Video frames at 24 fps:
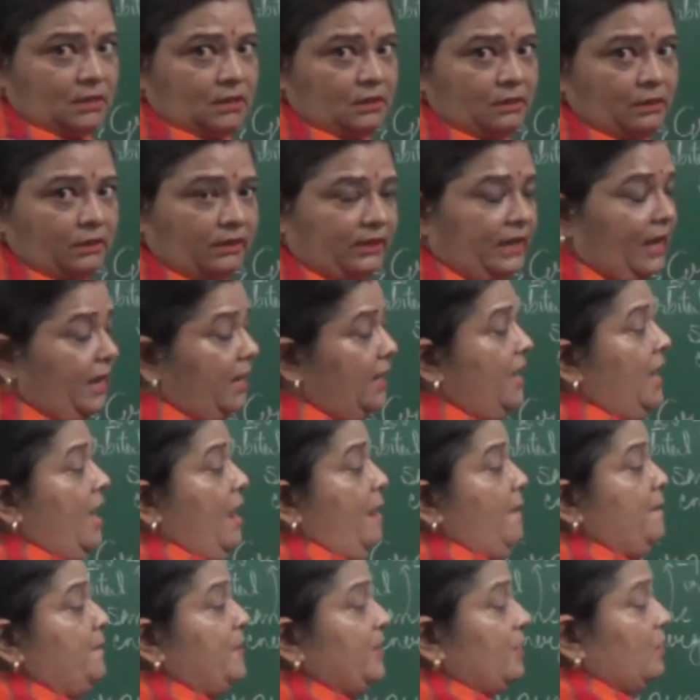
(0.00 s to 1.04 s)
okay,
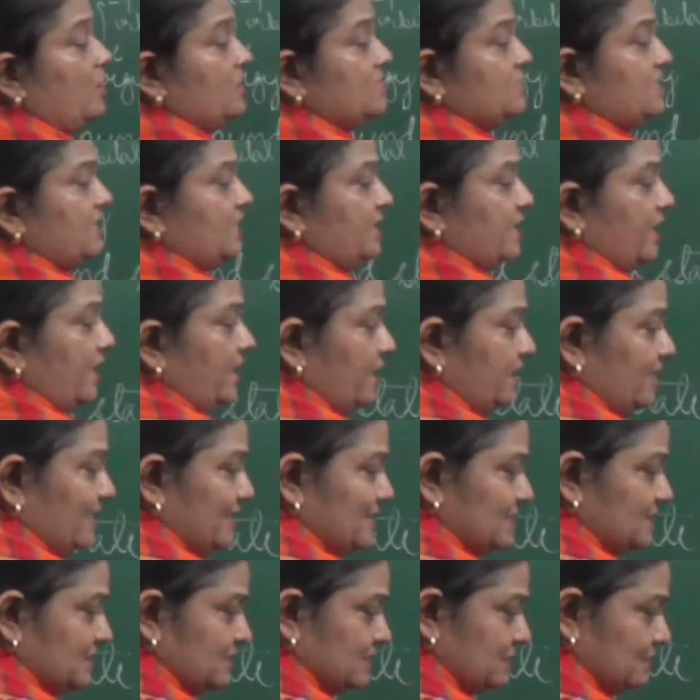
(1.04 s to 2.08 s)
because here it
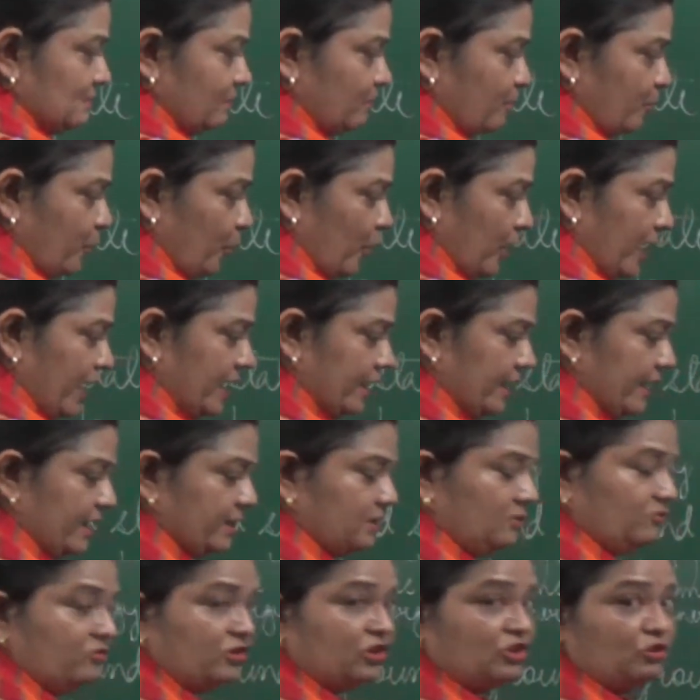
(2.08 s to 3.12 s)
is pulling
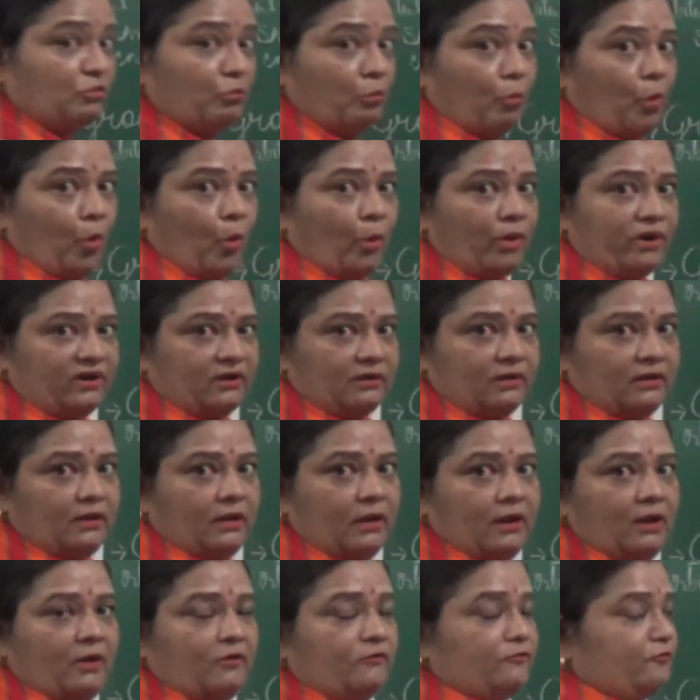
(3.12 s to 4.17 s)
it with more
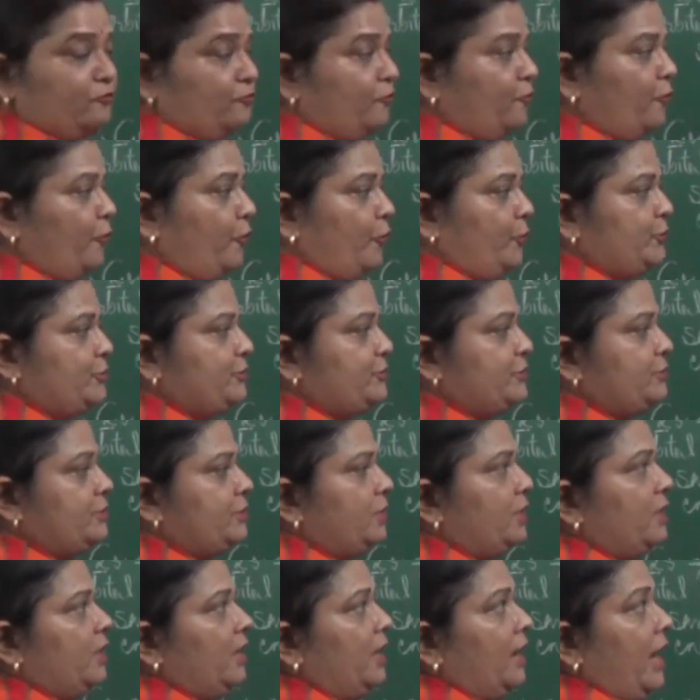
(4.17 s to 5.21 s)
force
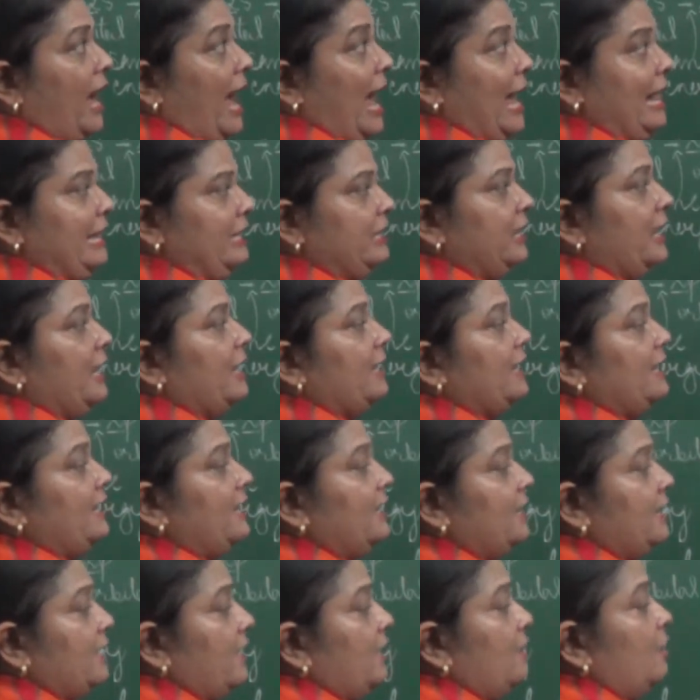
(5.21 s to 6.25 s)
and
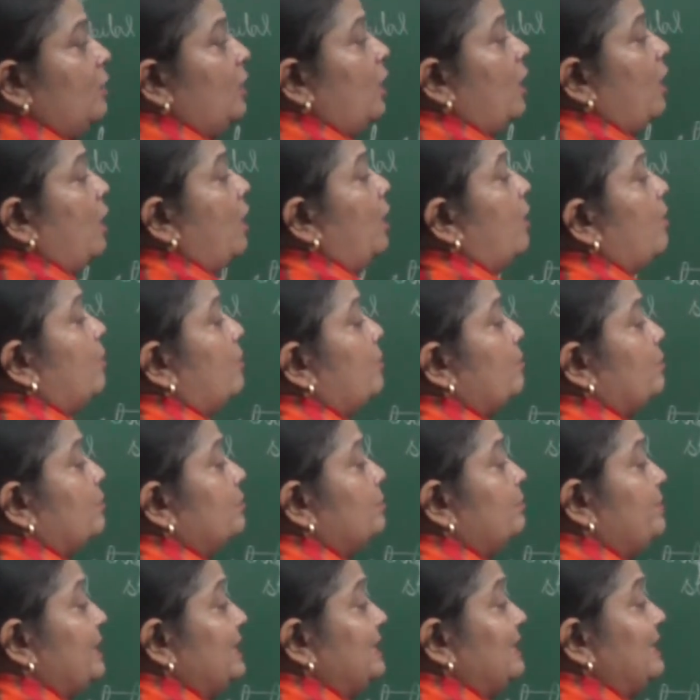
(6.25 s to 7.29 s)
here
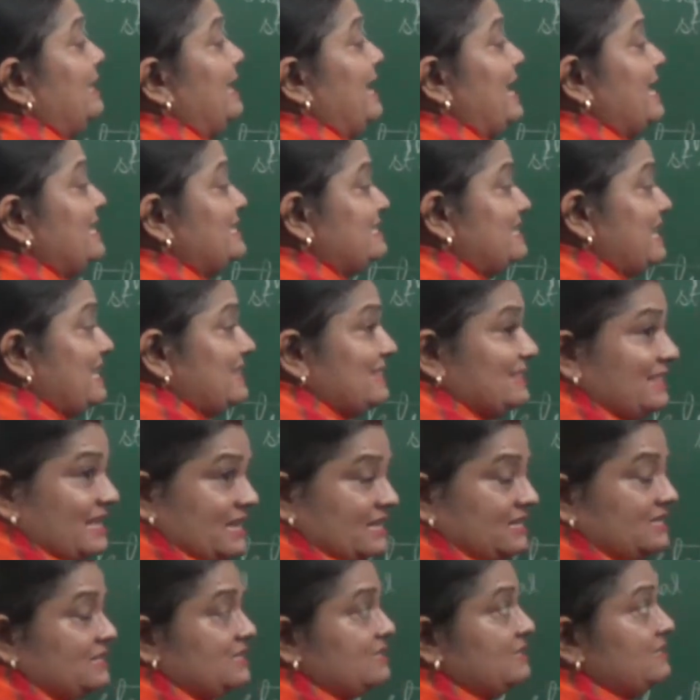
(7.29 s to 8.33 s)
bit less than
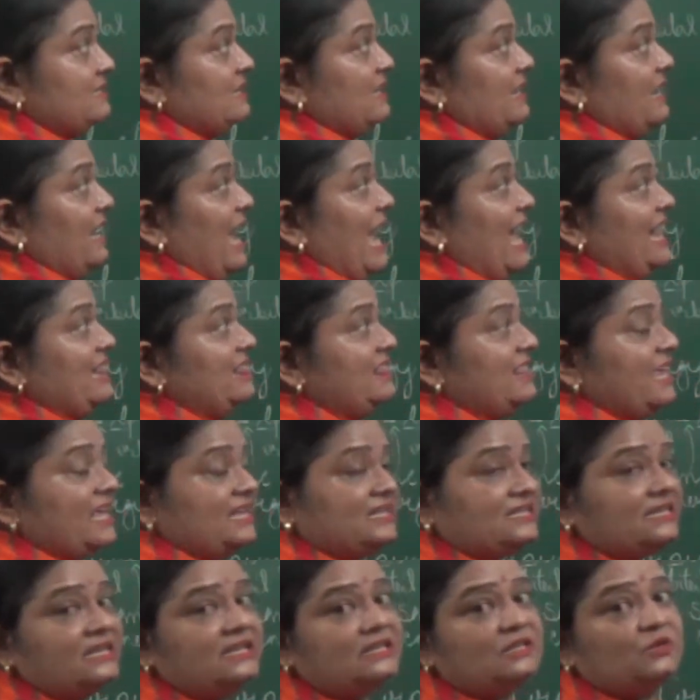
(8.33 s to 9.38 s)
this, and
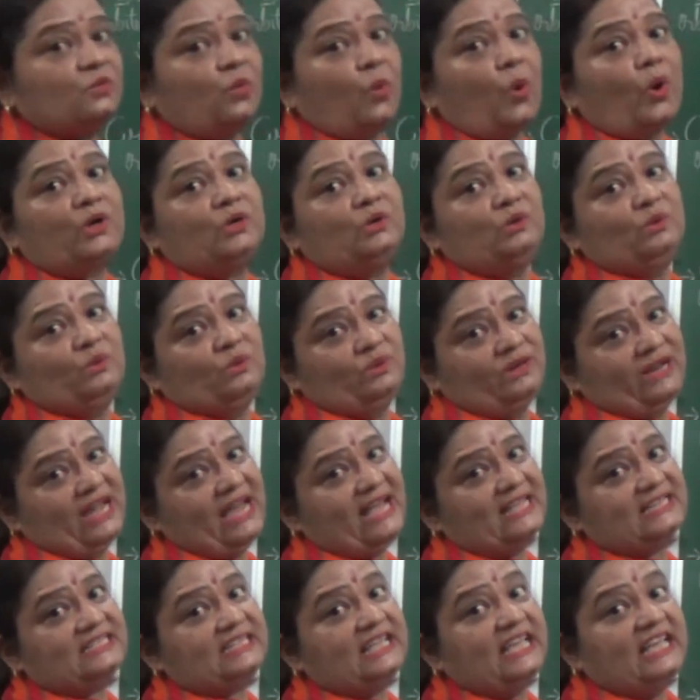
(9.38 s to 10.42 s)
this is what known
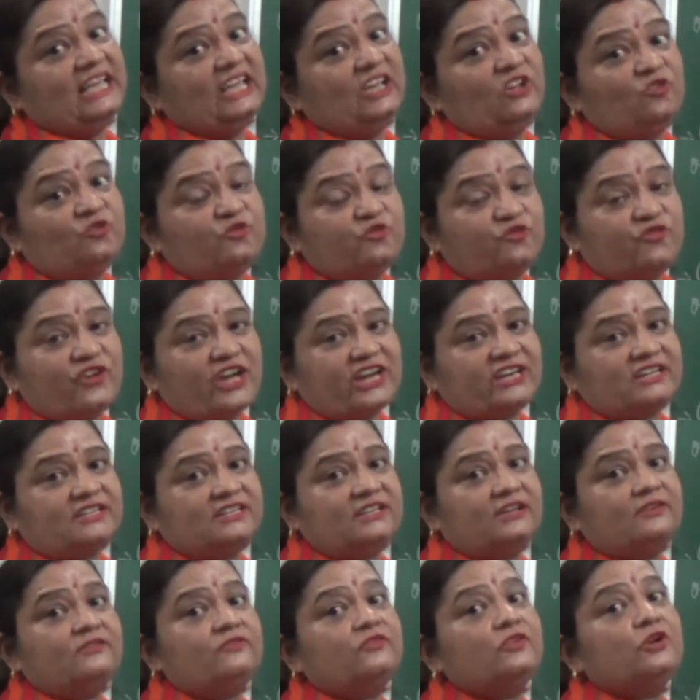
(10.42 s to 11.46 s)
as
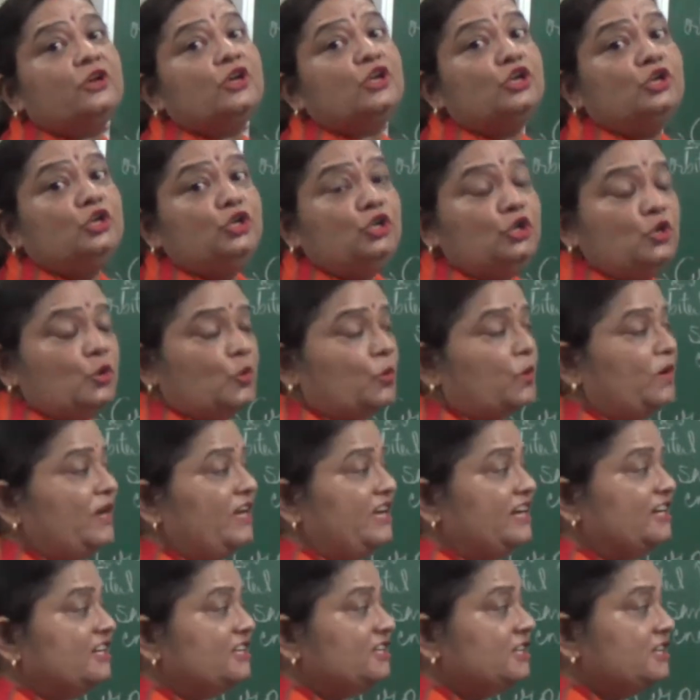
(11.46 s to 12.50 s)
effective
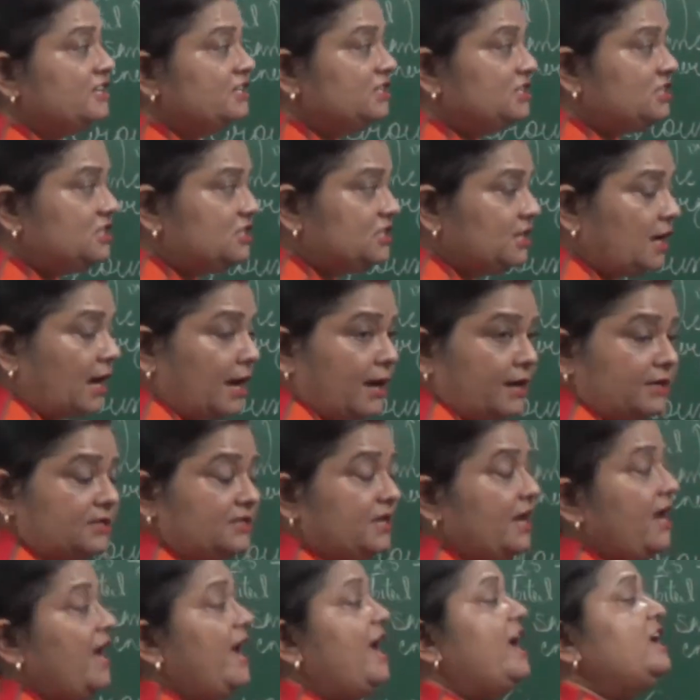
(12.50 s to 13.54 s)
nuclear charge.
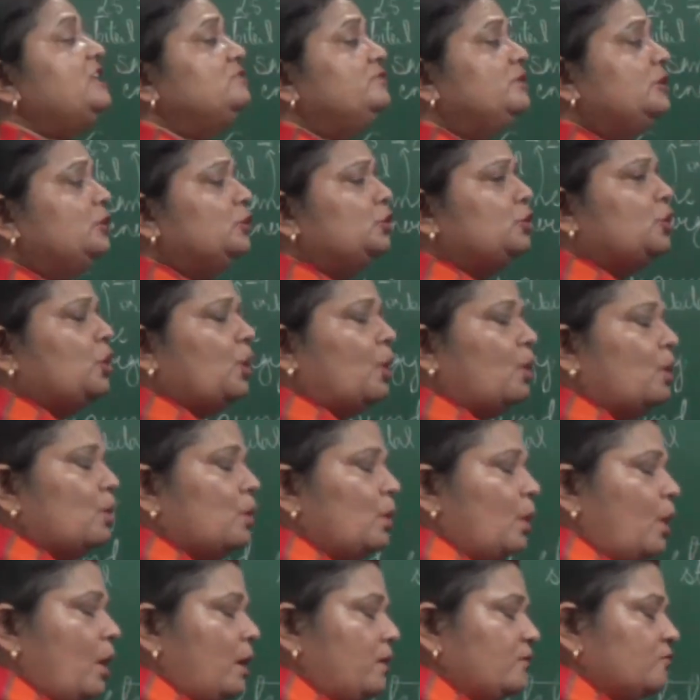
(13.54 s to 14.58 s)
As we go
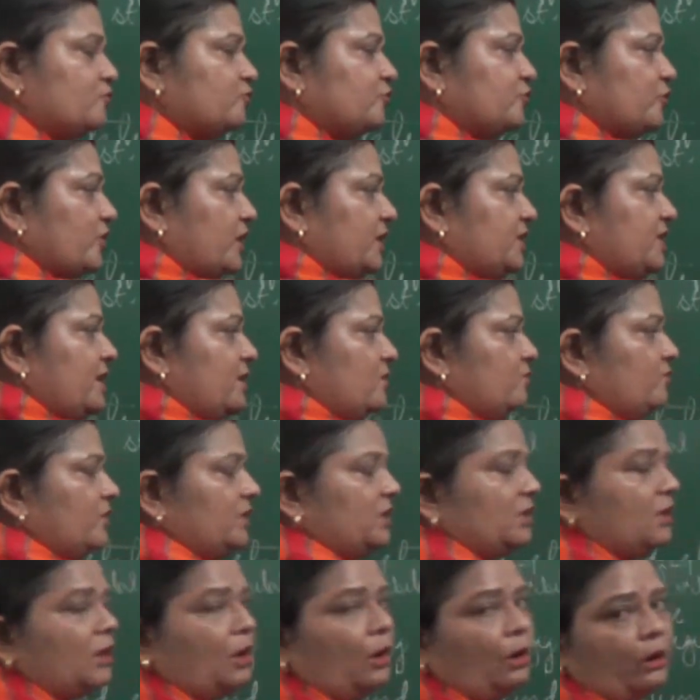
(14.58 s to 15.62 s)
on further with
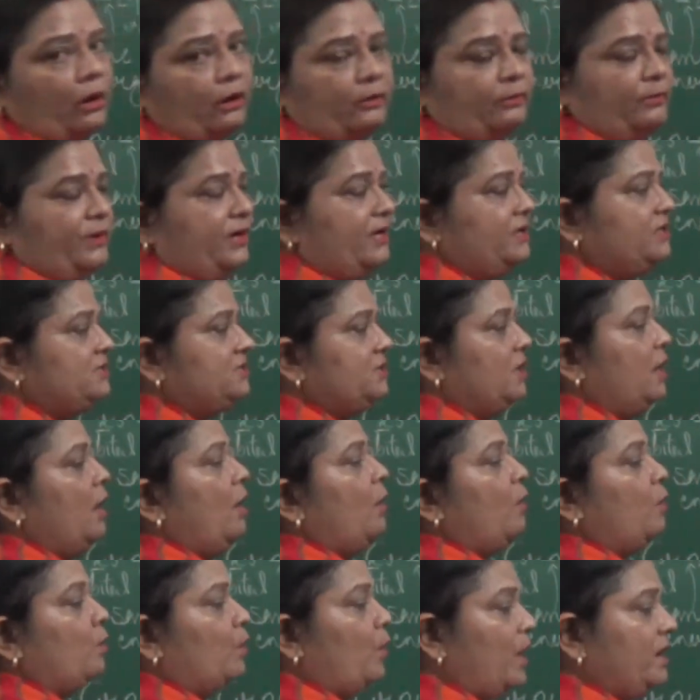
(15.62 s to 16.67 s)
the orbits,
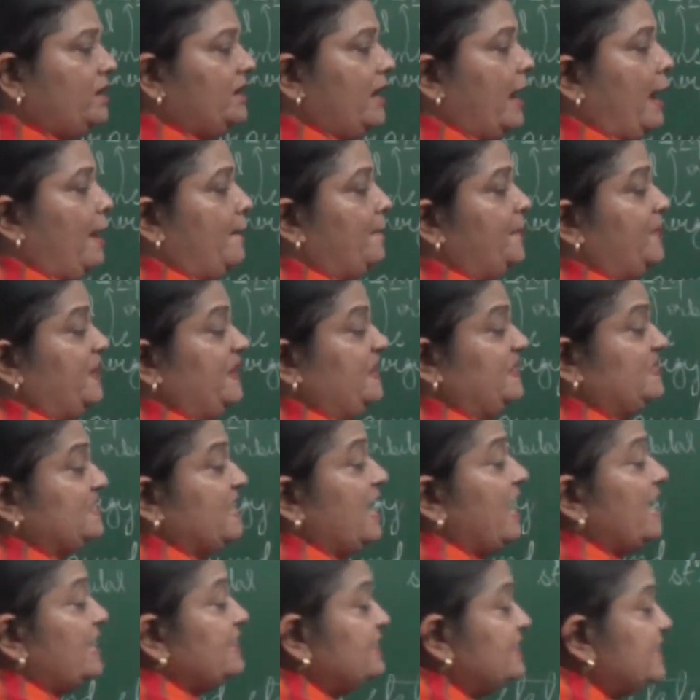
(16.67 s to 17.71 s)
what happens?
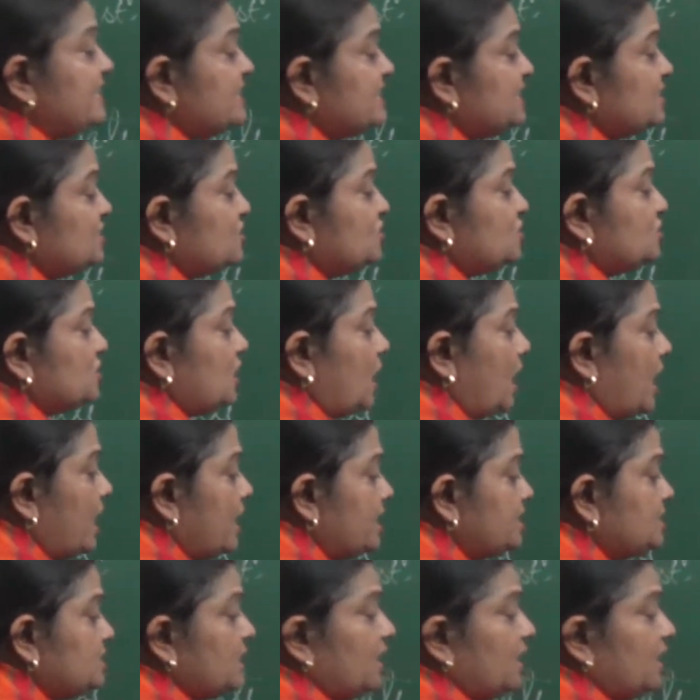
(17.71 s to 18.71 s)
This charge